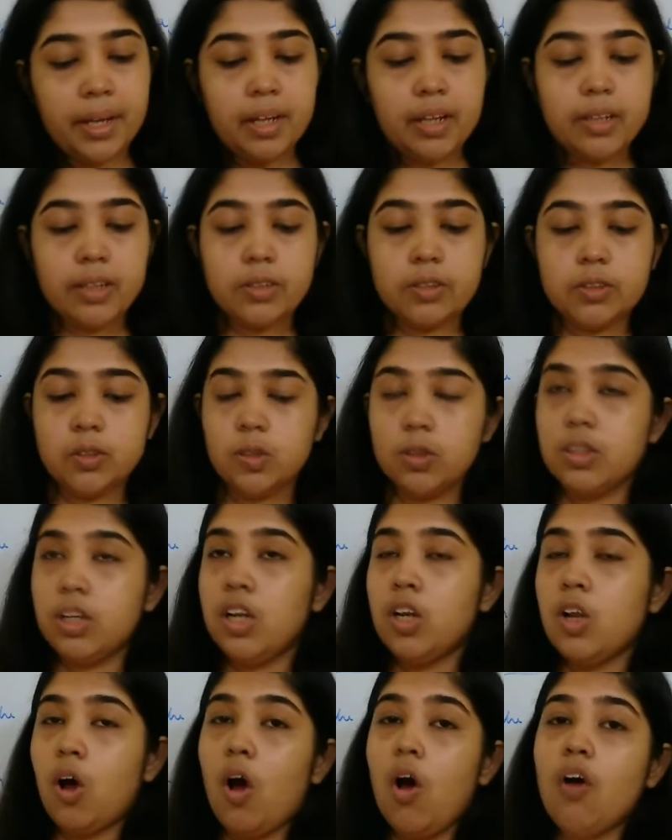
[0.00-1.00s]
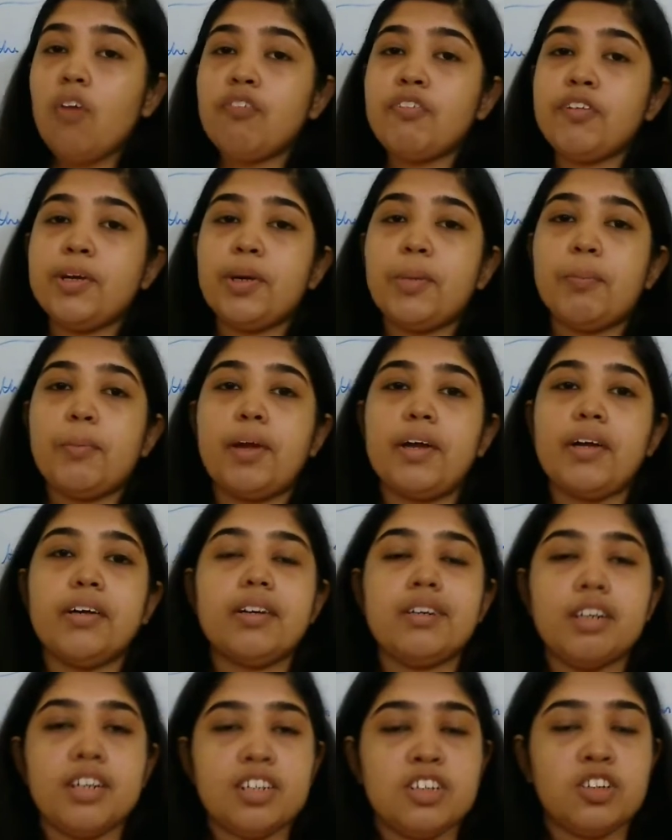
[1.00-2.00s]
So the law of independent
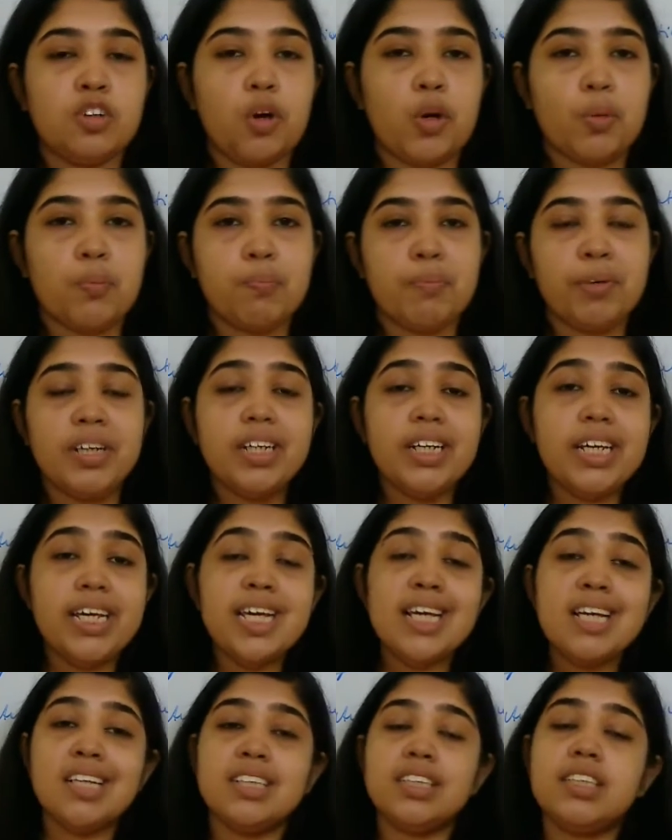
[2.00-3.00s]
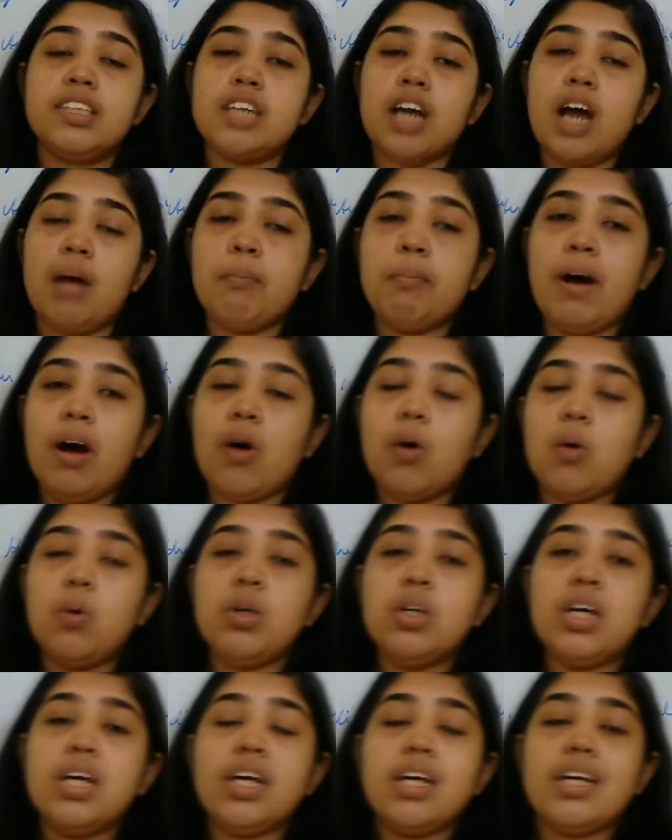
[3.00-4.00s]
assortment is about
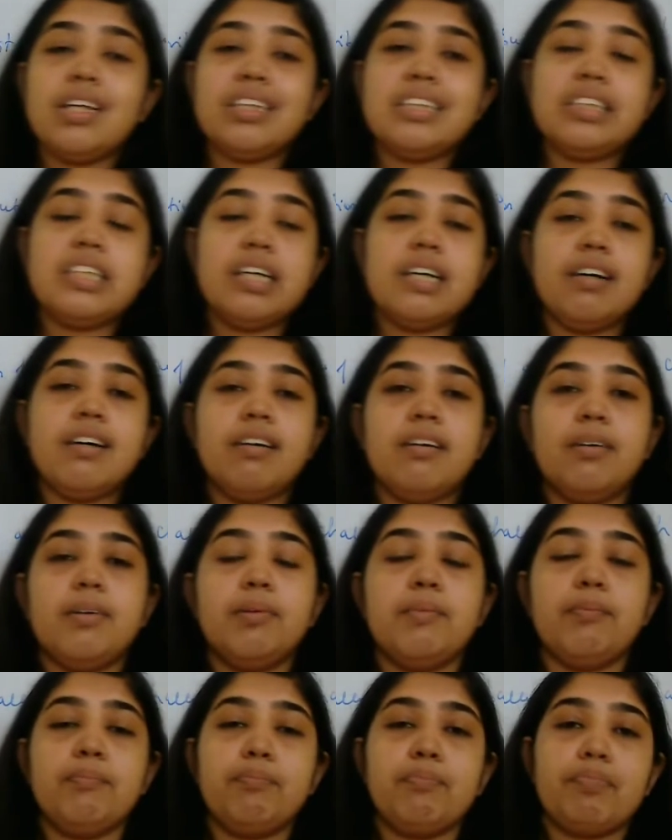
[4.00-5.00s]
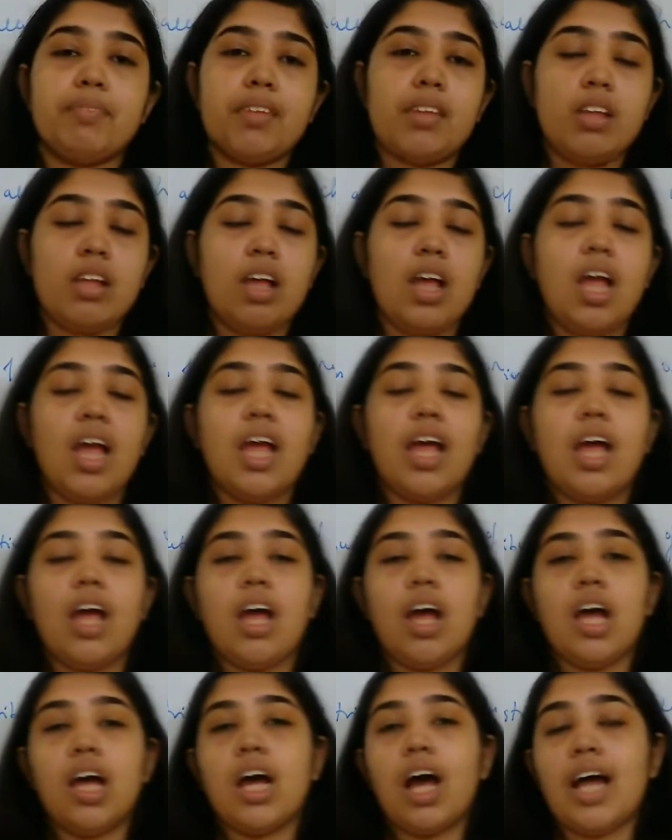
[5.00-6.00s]
the
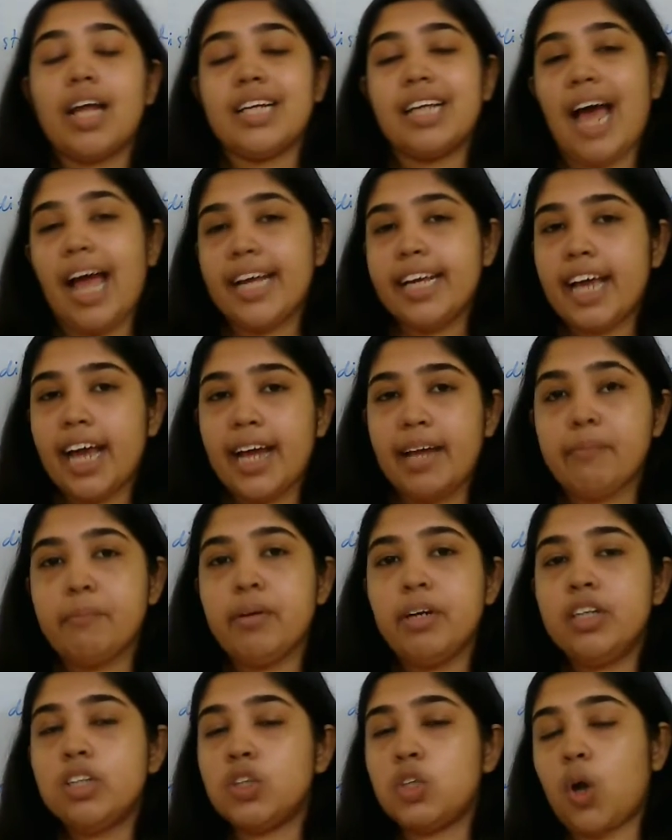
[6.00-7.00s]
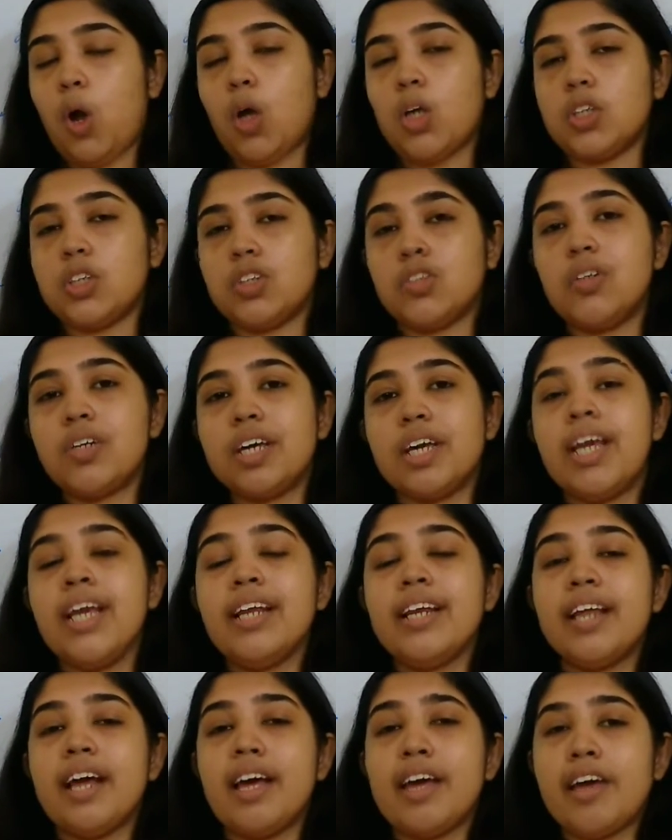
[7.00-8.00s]
dihybrid cross. Okay. The
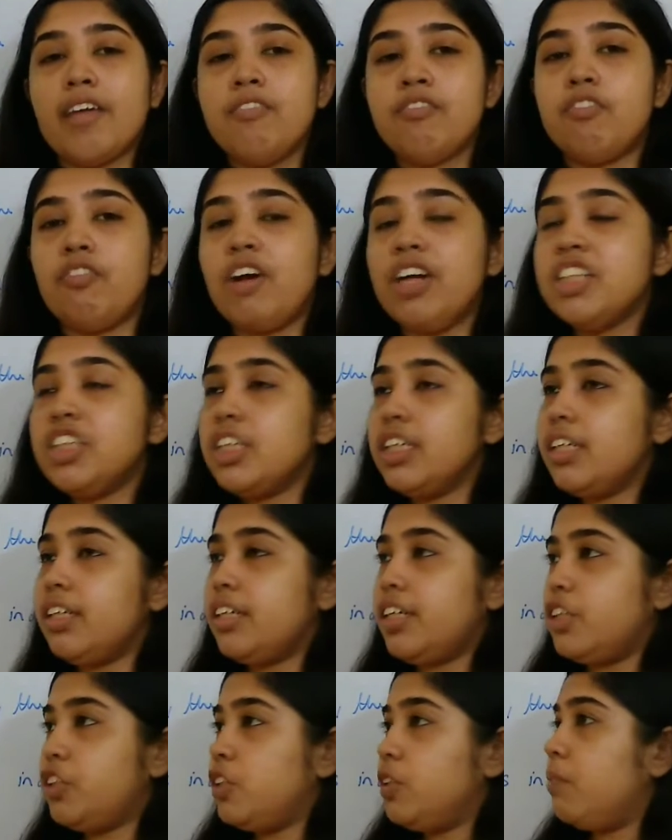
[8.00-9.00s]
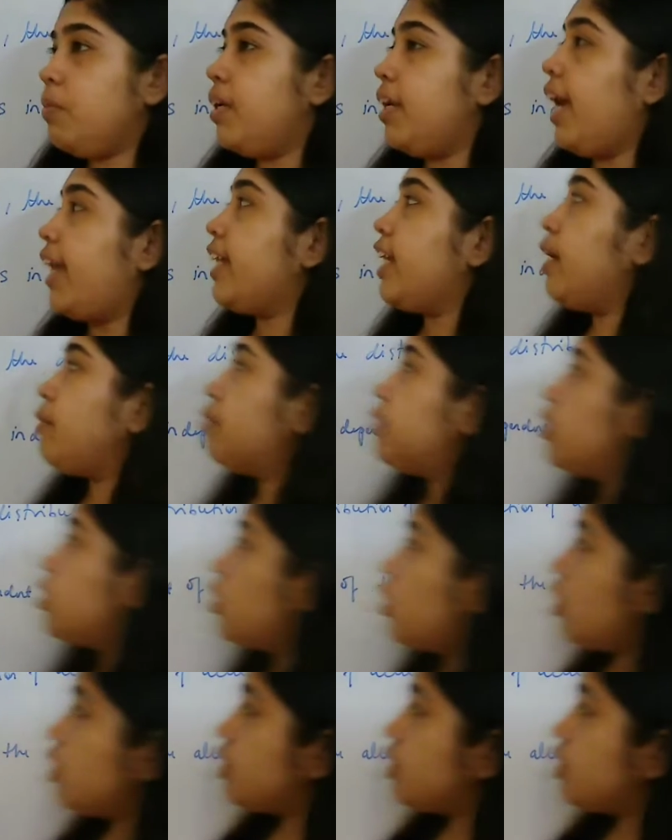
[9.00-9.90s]
F1 generation of the dihybrid cross.